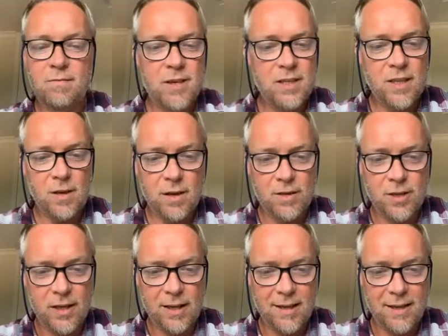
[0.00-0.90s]

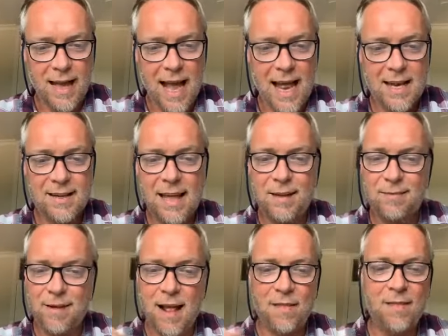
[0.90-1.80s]
physiology, and they
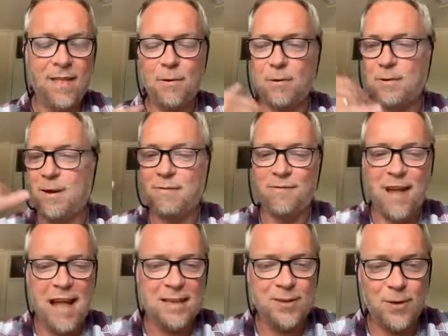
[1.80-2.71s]
found there were
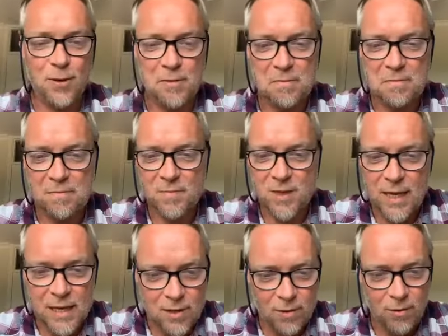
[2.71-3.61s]
effects on
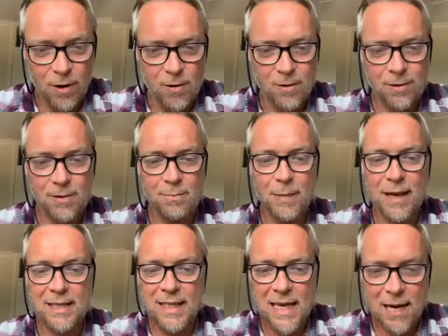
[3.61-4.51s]
yeast growth,
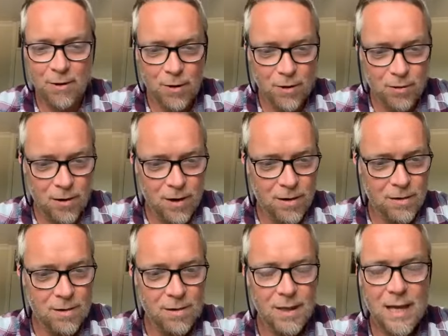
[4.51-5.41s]
bacterial
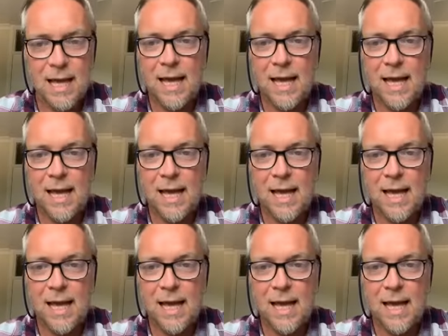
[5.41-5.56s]
growth,